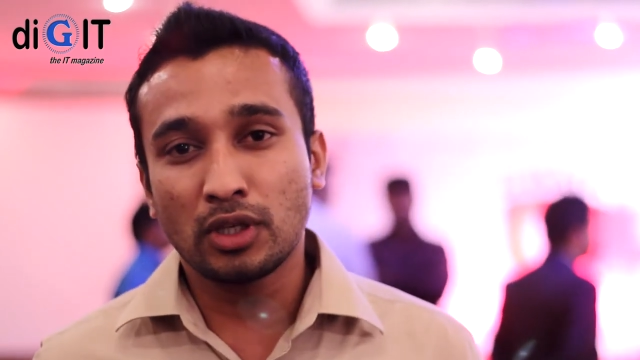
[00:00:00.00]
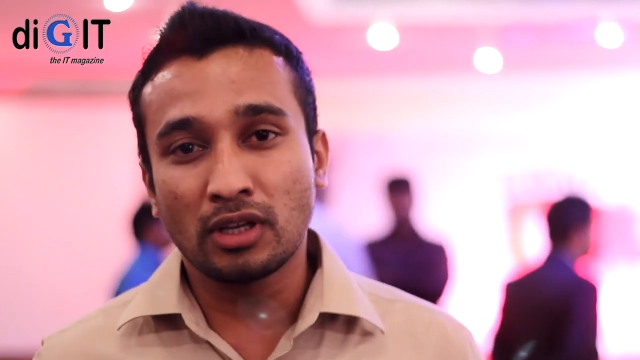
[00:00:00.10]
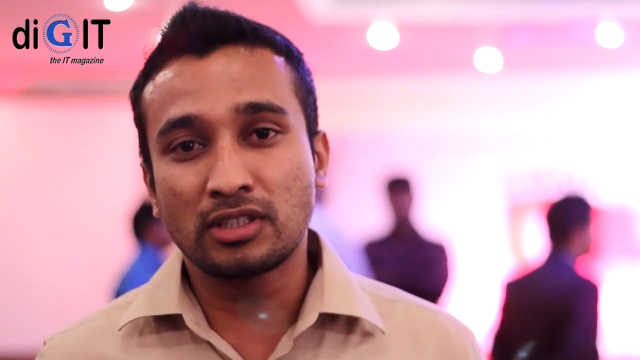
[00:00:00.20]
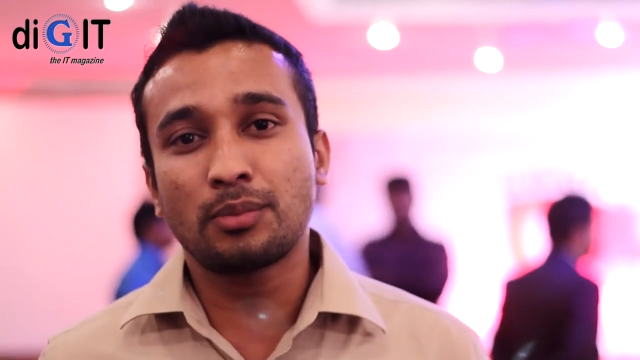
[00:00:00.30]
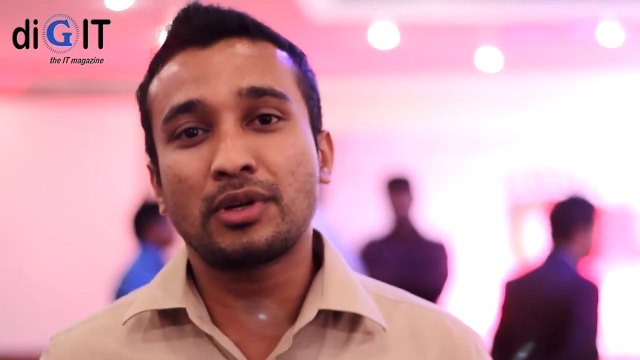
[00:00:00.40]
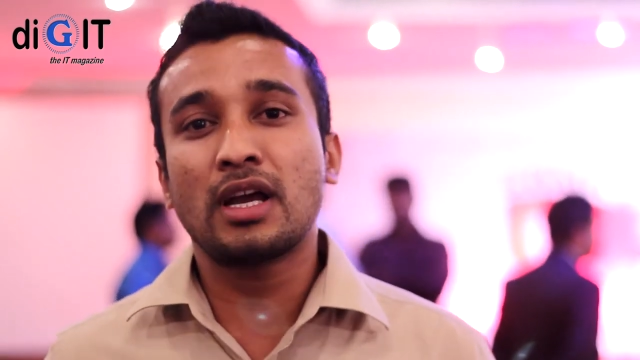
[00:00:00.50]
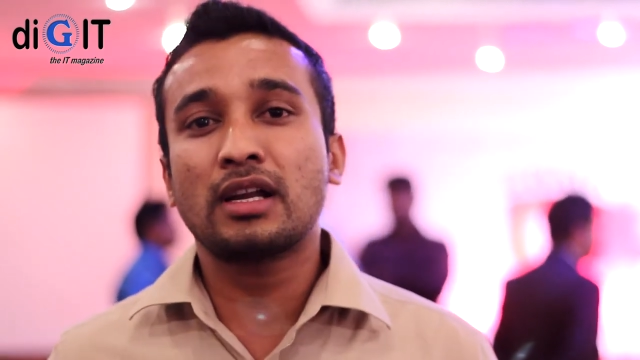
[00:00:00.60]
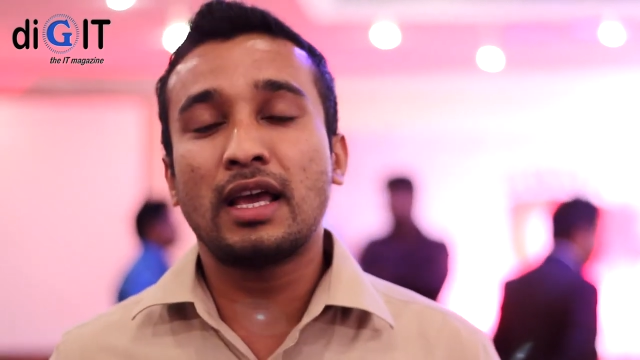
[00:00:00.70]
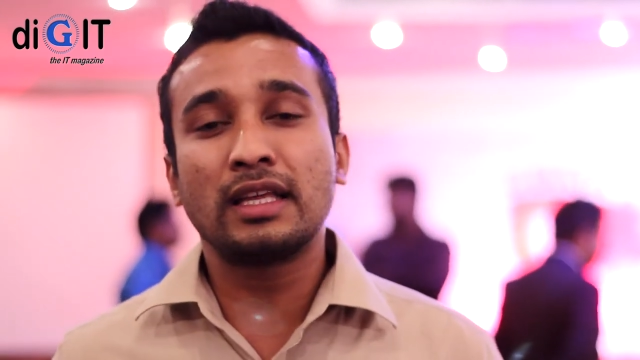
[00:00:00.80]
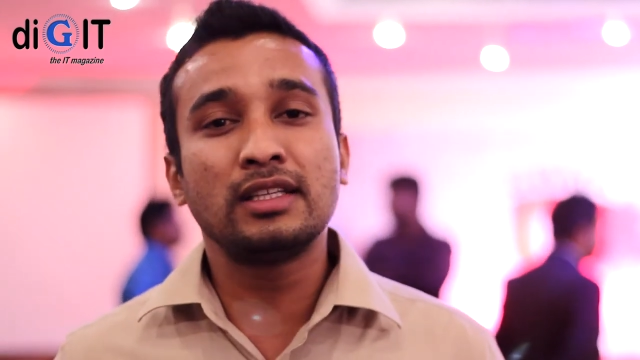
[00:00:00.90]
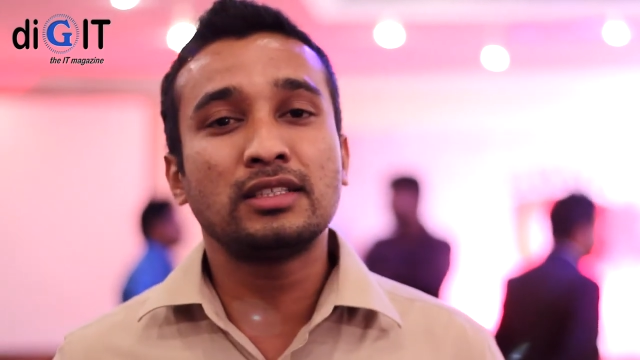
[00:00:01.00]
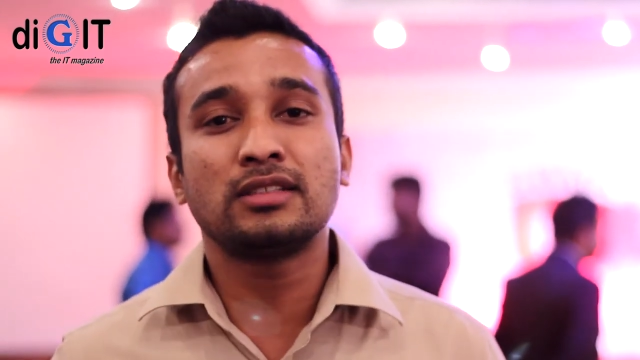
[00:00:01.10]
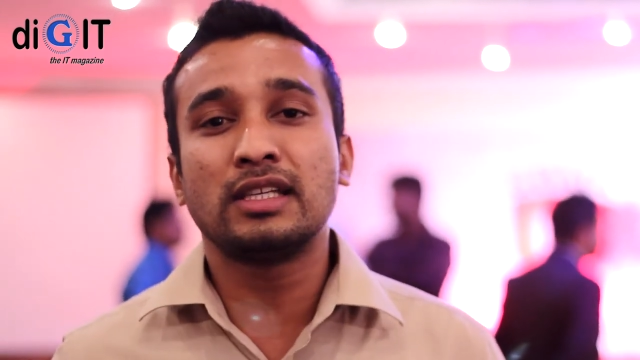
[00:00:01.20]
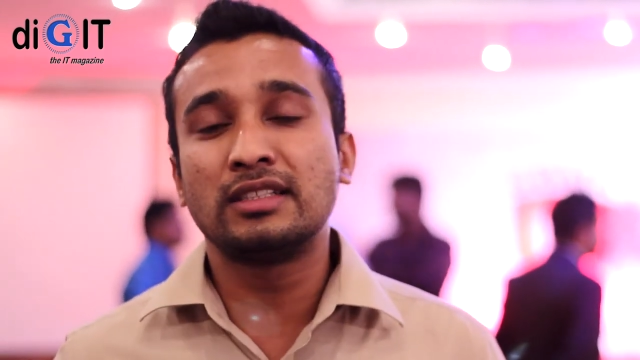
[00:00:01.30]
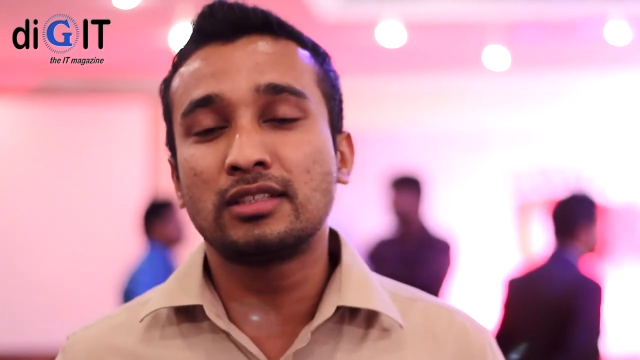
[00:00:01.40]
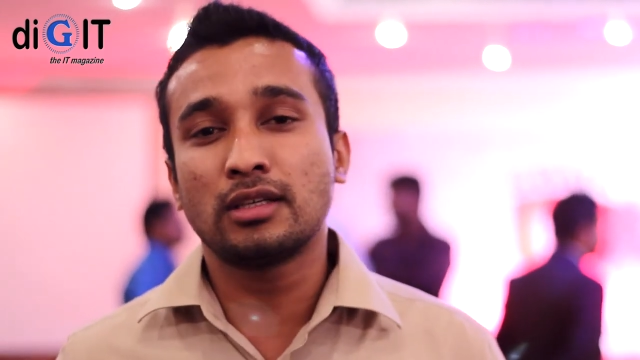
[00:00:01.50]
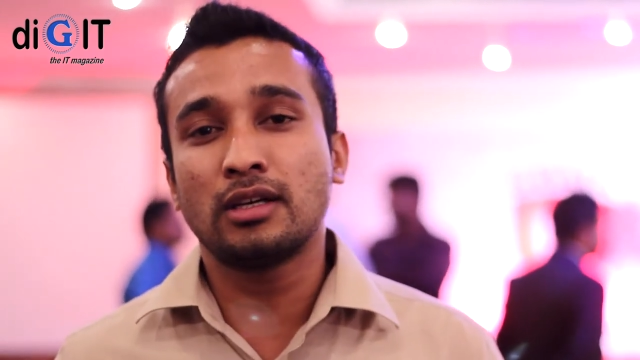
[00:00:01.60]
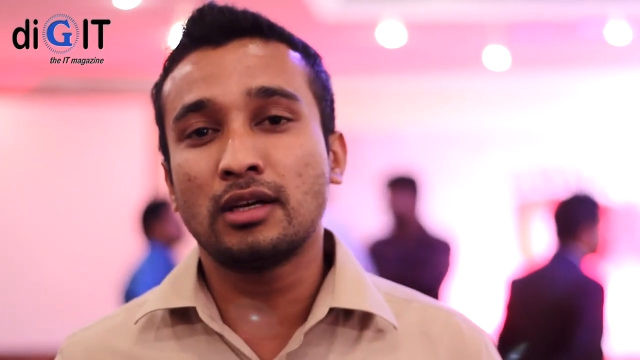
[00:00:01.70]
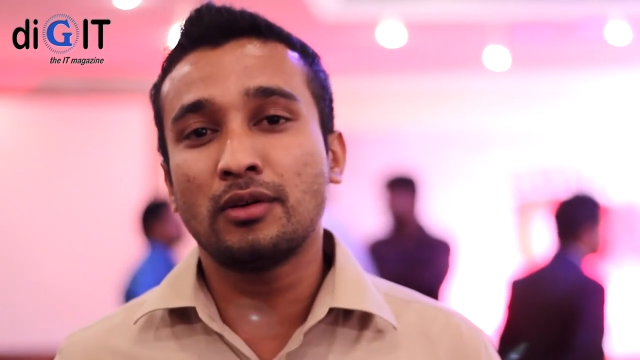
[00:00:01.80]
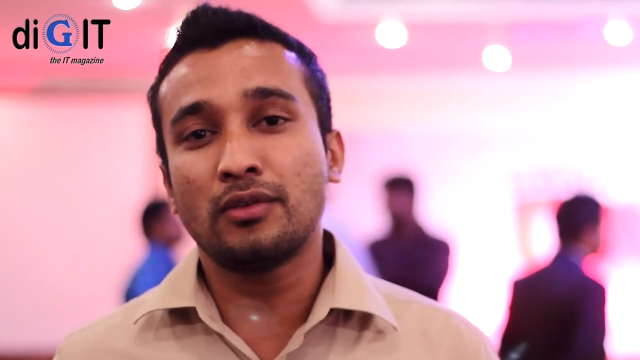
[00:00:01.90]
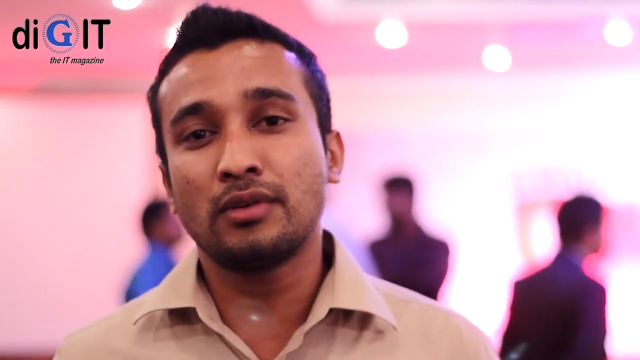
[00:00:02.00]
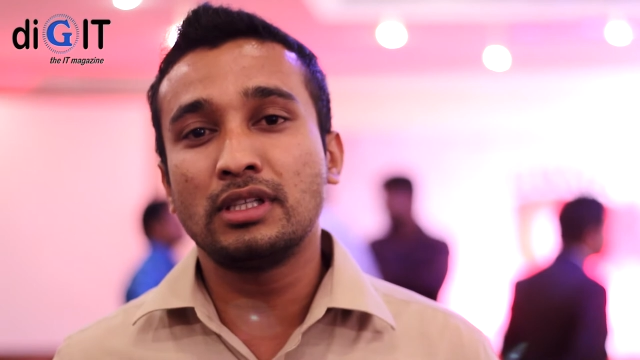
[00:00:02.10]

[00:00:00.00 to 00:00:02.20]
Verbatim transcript: launch a product like this. It's uh,